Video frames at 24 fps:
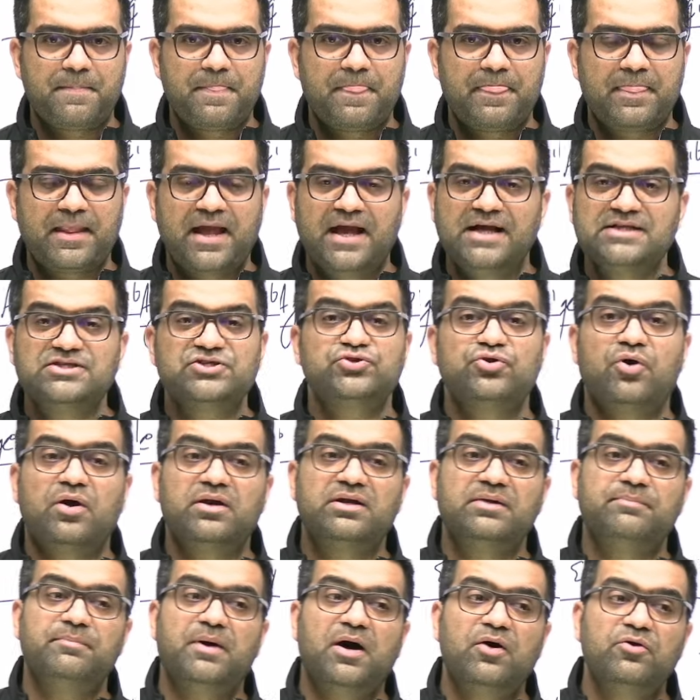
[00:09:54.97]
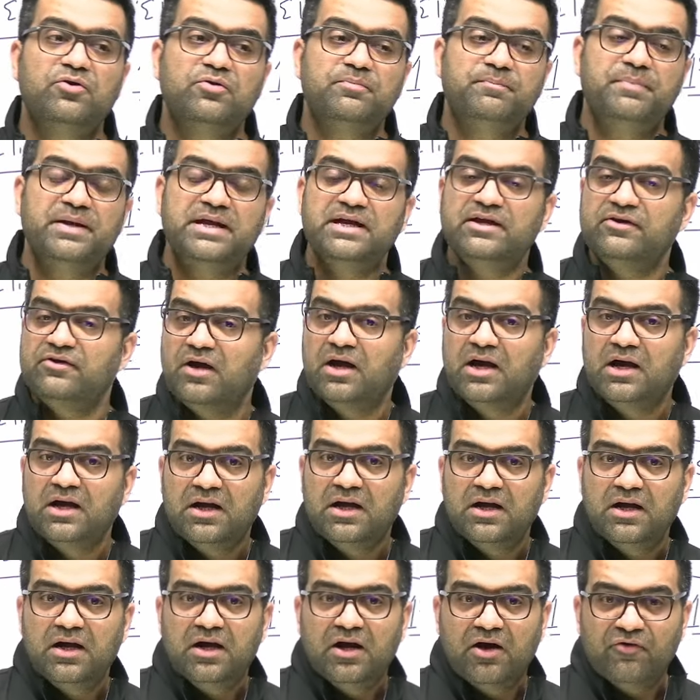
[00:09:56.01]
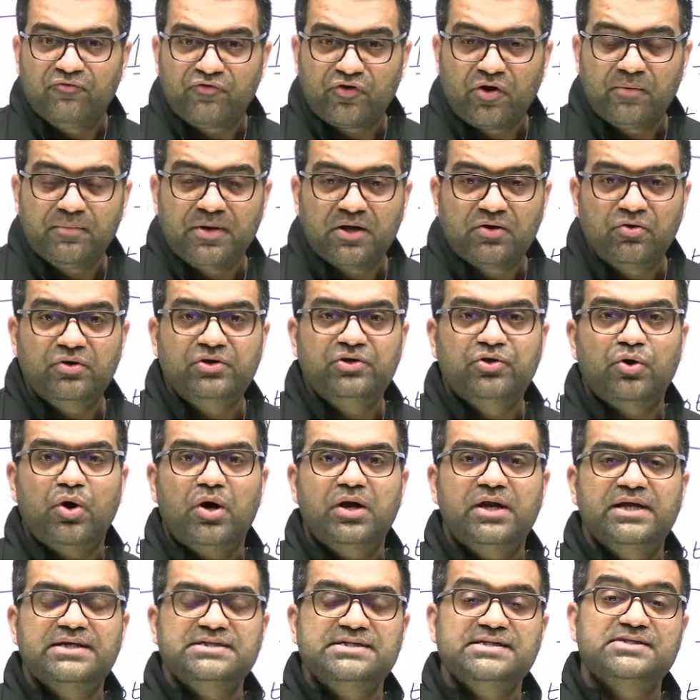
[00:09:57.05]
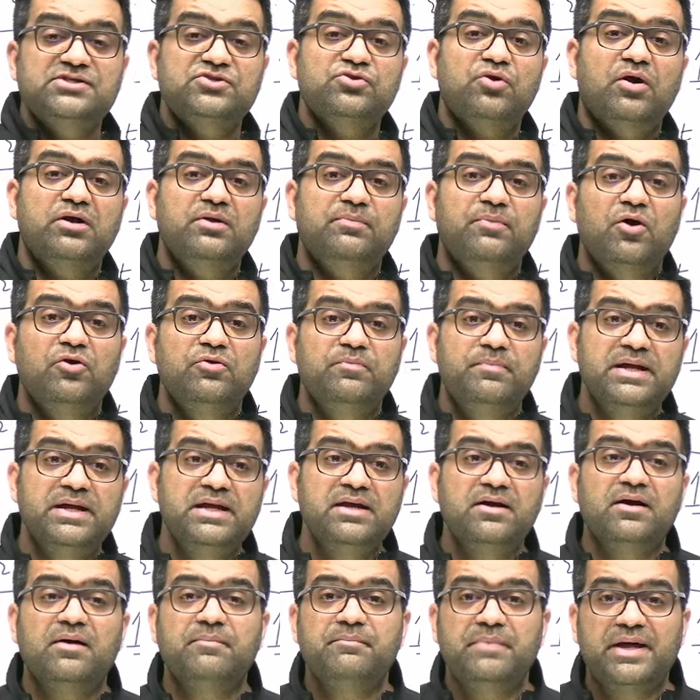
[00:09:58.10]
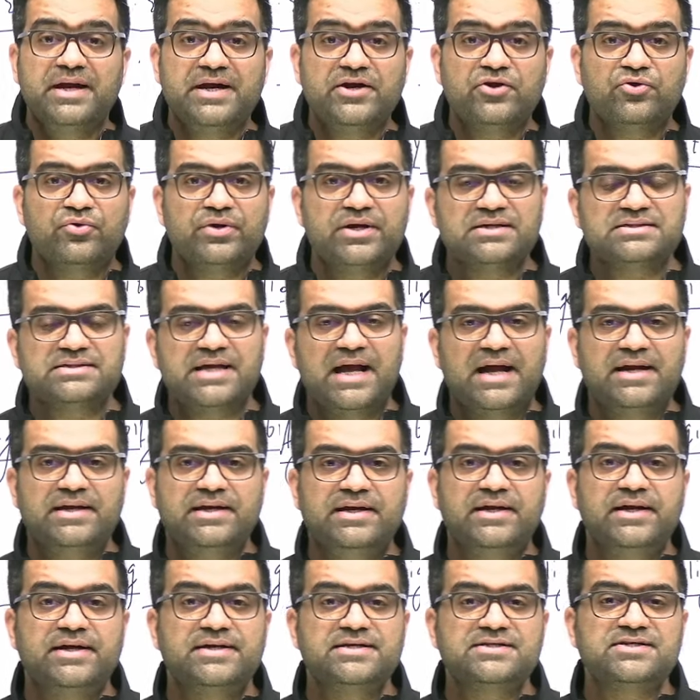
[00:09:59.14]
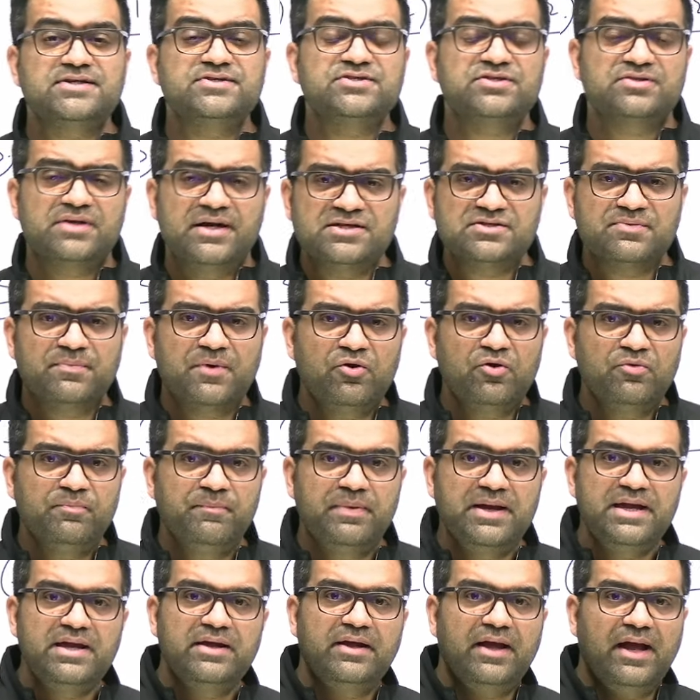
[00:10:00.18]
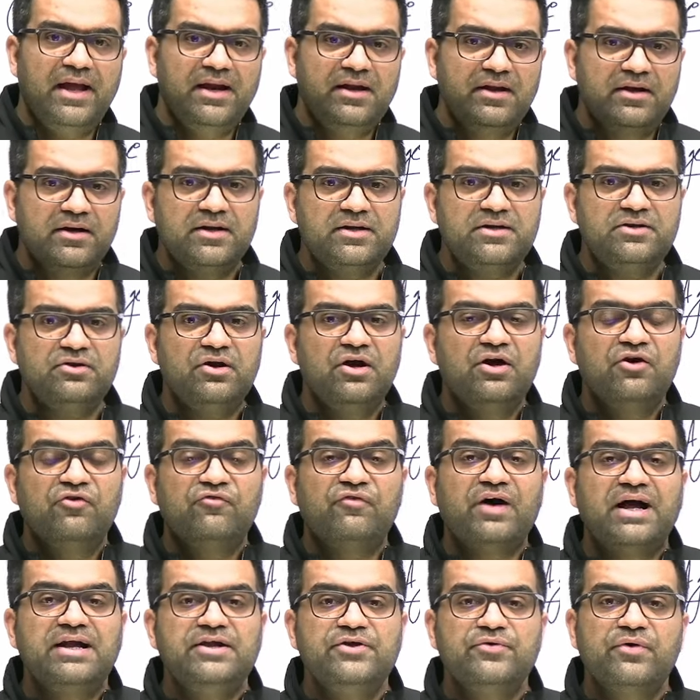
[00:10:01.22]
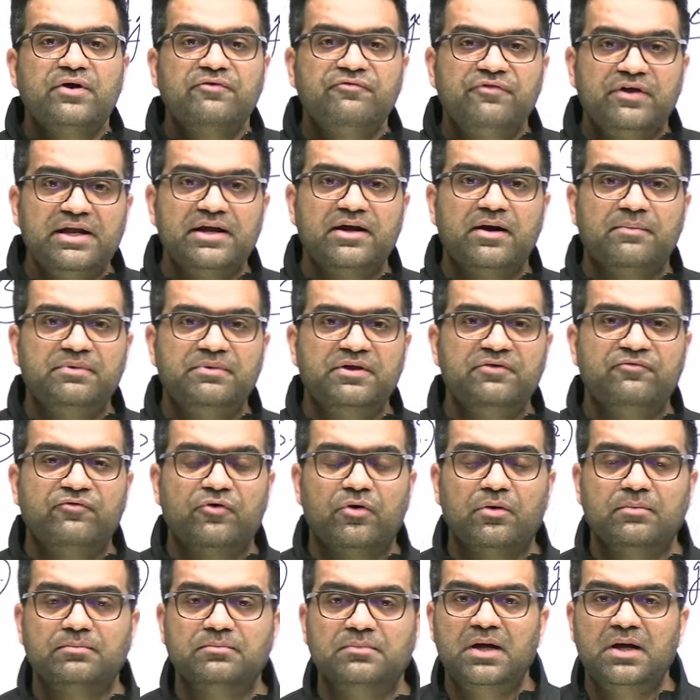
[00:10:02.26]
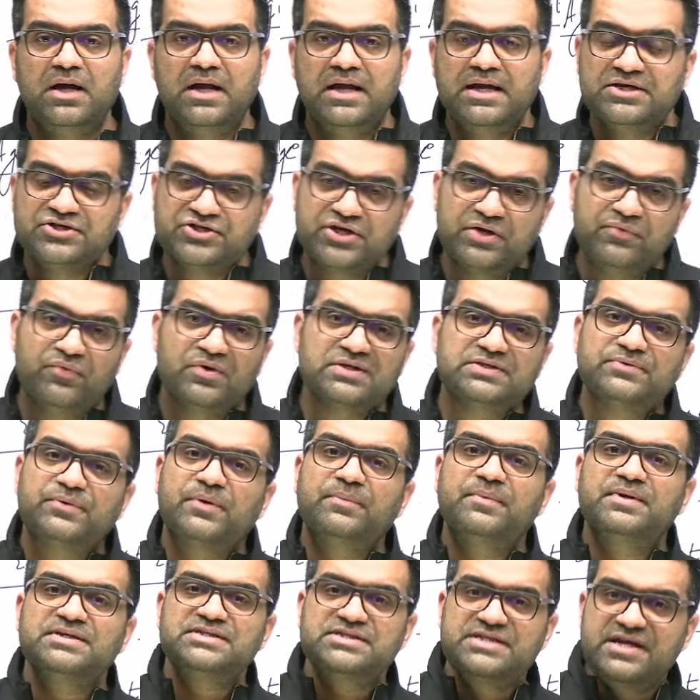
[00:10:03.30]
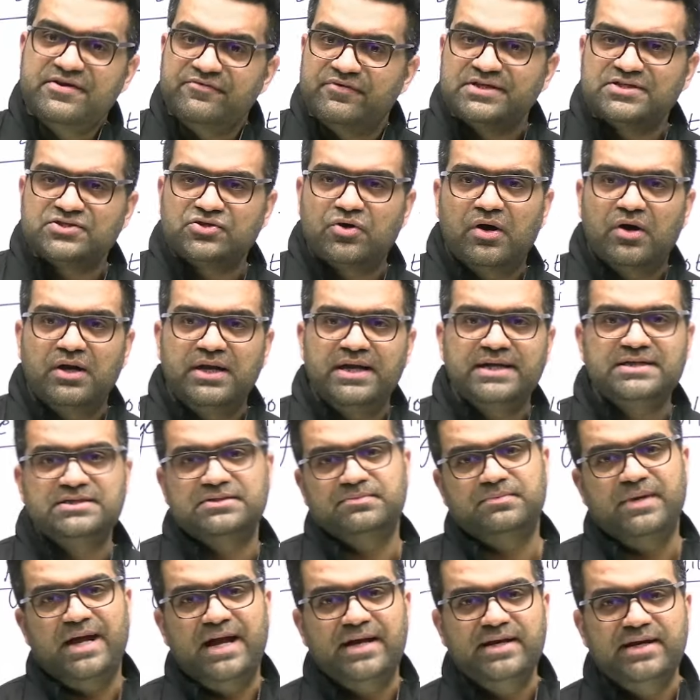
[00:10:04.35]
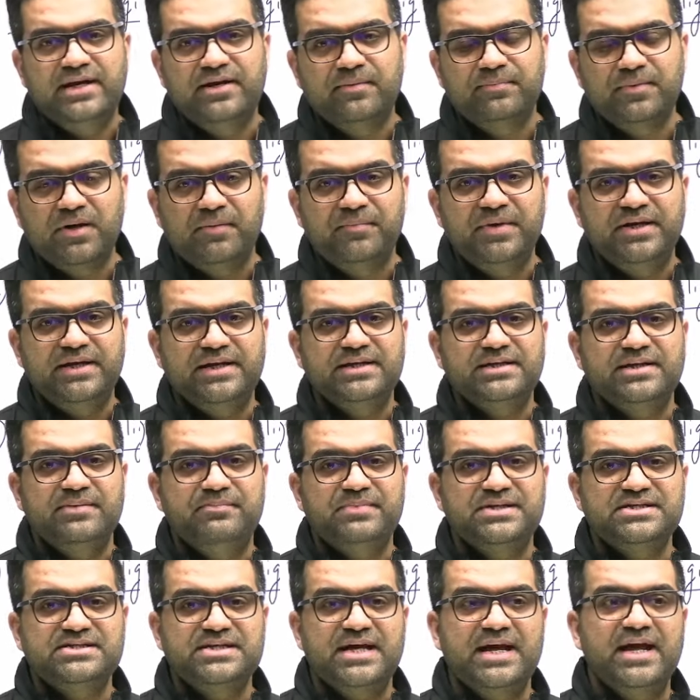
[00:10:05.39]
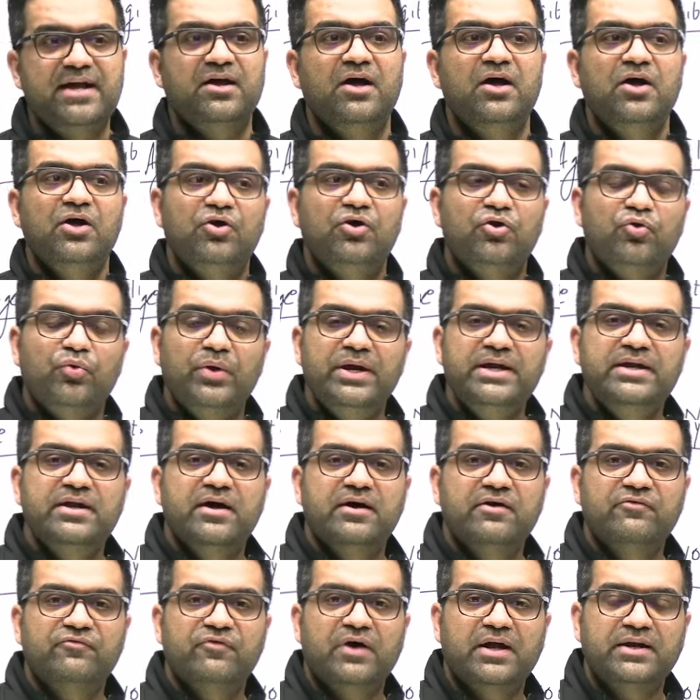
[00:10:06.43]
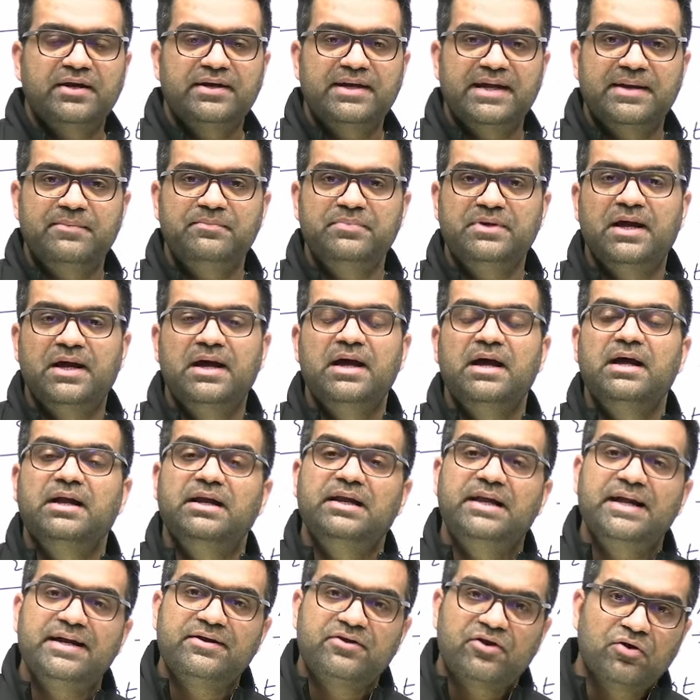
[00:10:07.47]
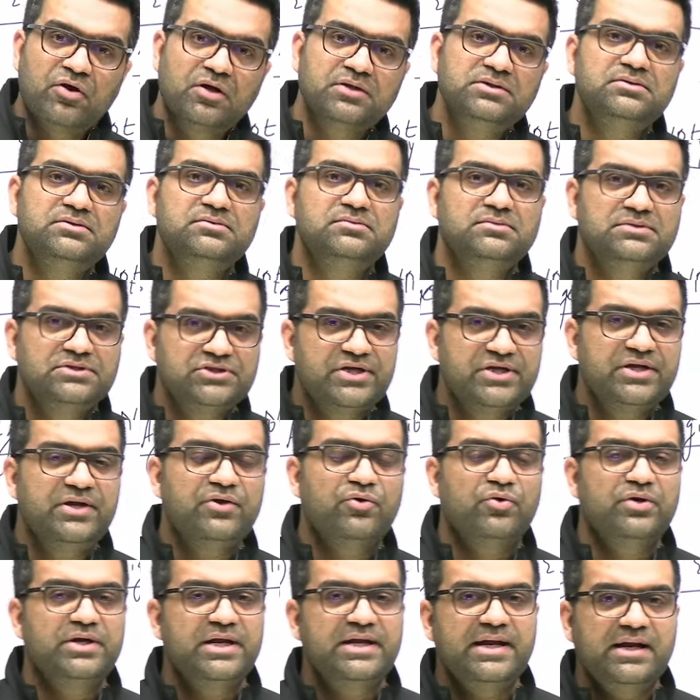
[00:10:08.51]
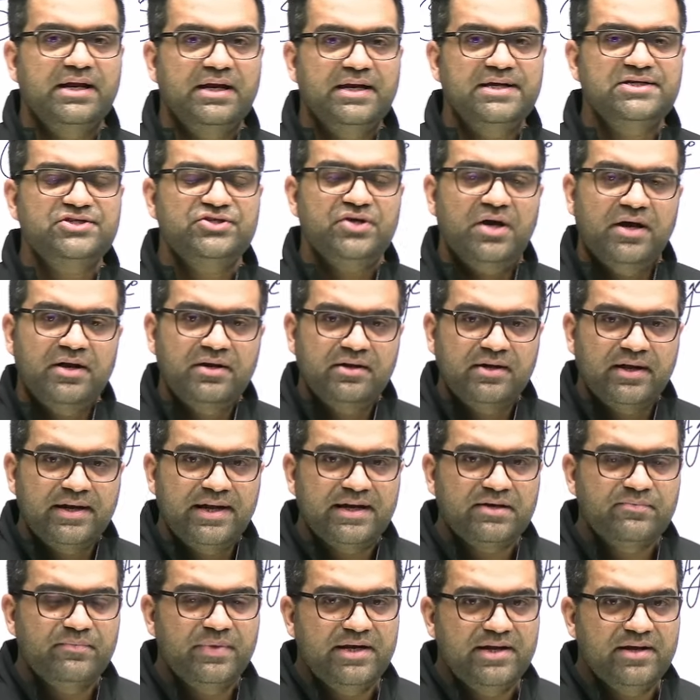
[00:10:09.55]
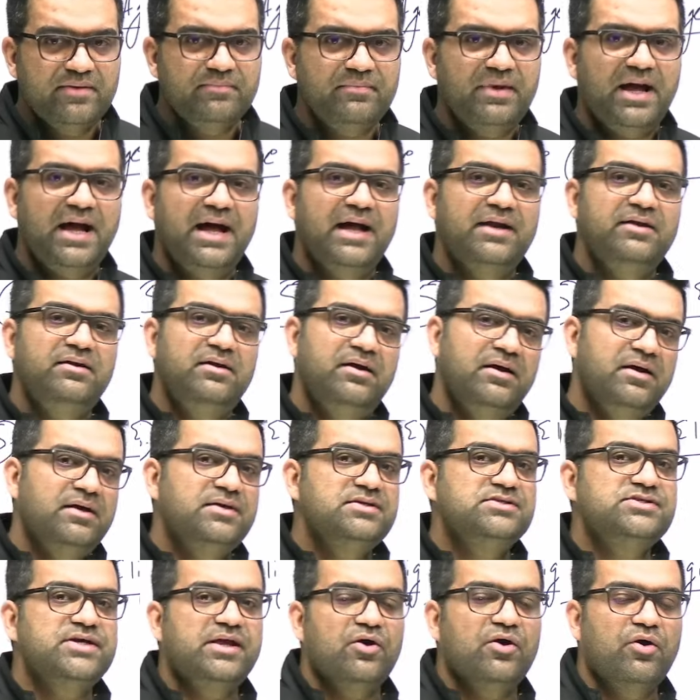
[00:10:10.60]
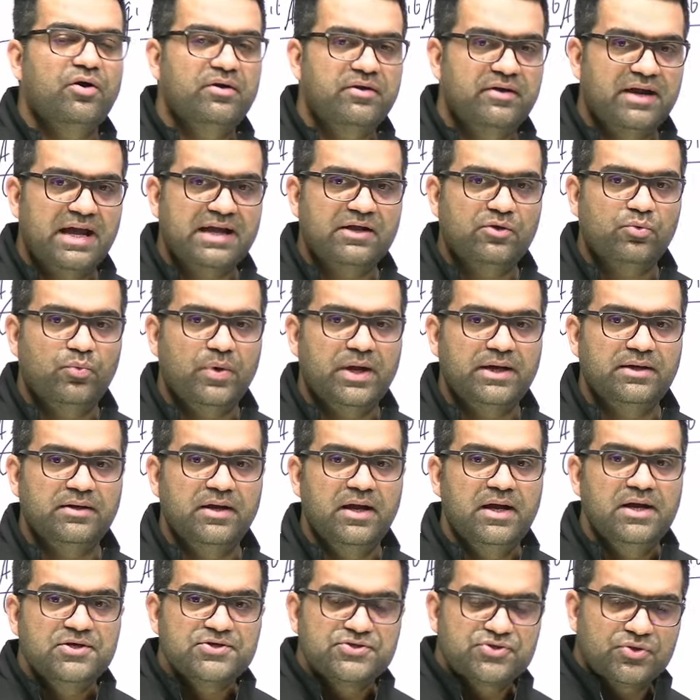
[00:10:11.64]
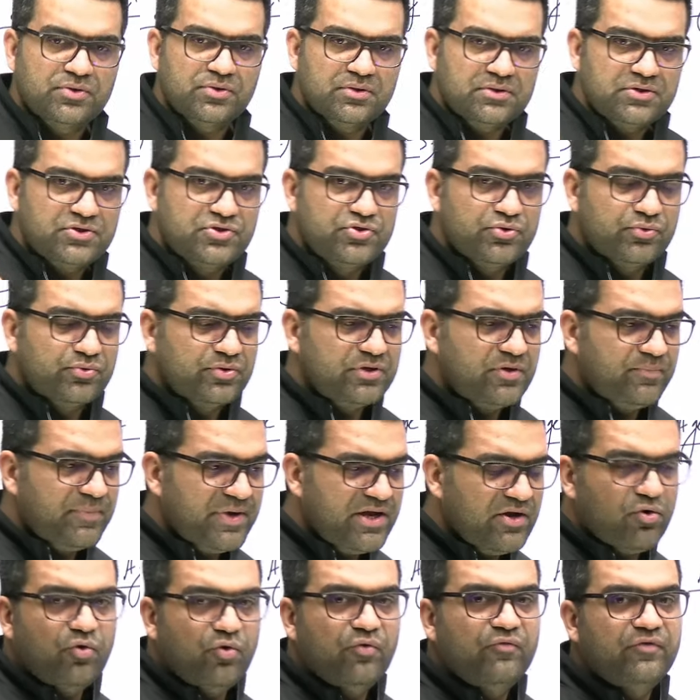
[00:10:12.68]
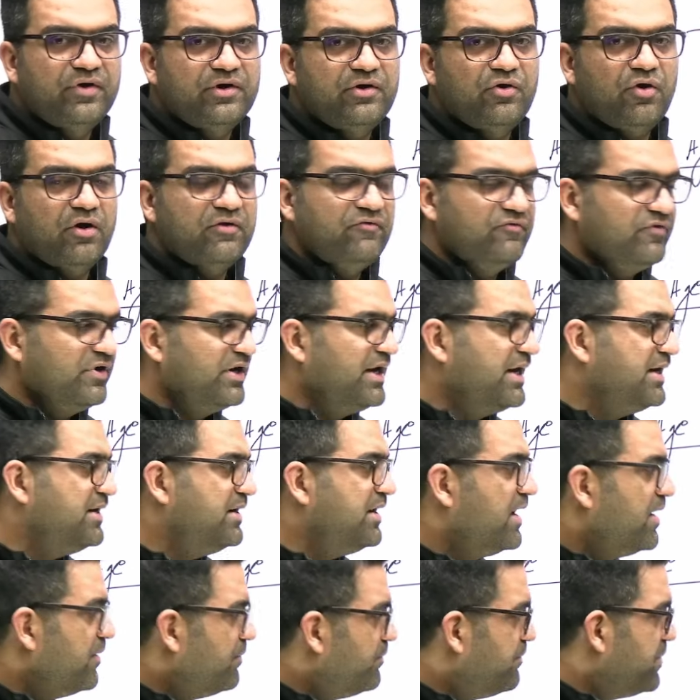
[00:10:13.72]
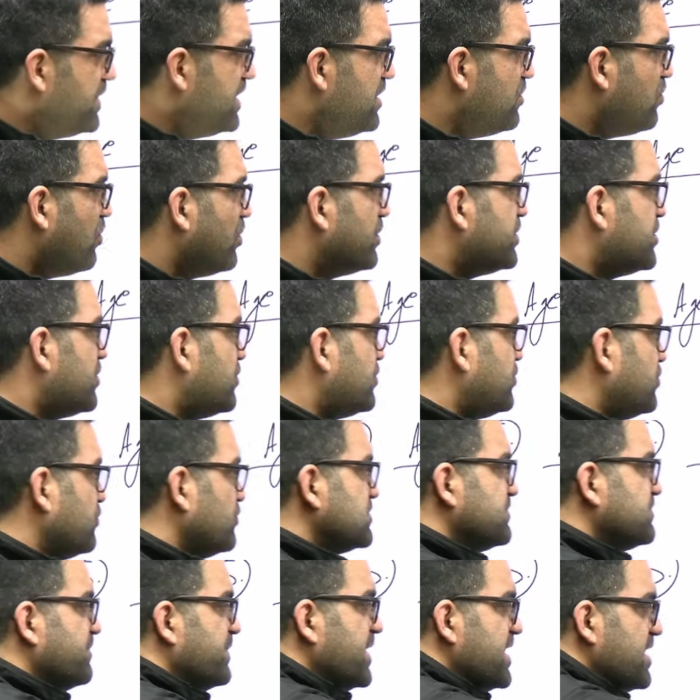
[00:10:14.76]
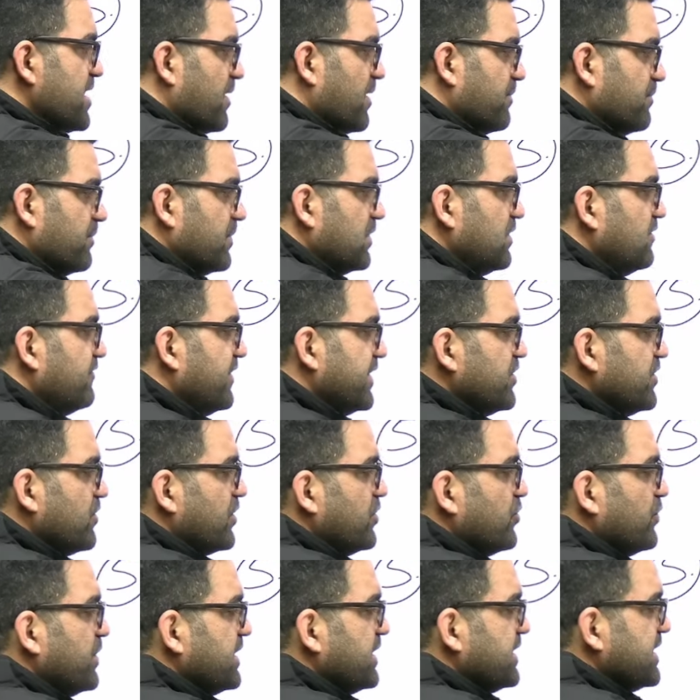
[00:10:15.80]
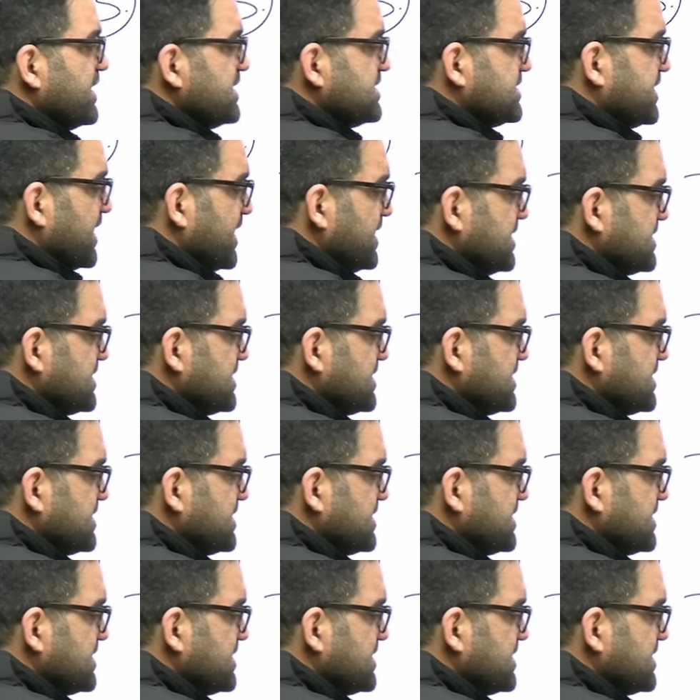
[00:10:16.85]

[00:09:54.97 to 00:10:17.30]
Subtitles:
It's not about being from a good college. It's not about being a meritorious candidate. It's about being alert while you are filling up the form. She was from a Stevens college, ended up committing the mistake, ruined her one attempt. Later on, she wrote in English, her correct medium, and secured rank 1. So don't be overconfident, be on your toes, be humble when you are doing these things.